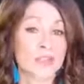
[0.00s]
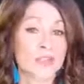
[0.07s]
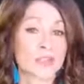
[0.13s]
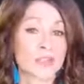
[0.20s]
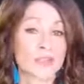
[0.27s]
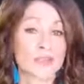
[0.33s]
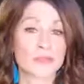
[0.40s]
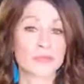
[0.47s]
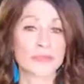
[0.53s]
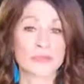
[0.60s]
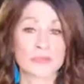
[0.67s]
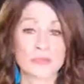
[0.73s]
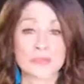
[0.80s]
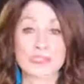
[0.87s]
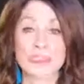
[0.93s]
since we've been
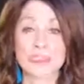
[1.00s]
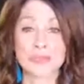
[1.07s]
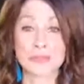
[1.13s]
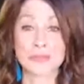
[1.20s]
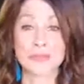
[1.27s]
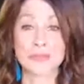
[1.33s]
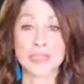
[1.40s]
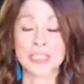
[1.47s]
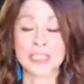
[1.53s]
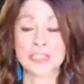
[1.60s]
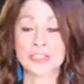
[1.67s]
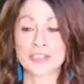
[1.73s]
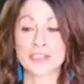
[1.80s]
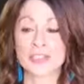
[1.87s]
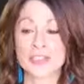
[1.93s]
really pulling
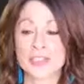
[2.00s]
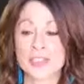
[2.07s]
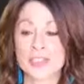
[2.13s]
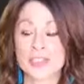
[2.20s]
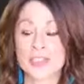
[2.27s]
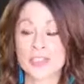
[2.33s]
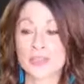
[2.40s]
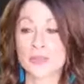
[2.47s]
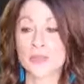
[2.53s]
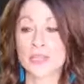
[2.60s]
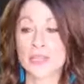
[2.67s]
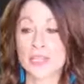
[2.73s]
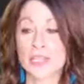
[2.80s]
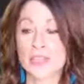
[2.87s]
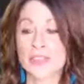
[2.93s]
energy into
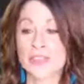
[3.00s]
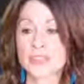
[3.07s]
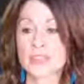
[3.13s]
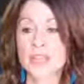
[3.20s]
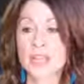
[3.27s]
our lives.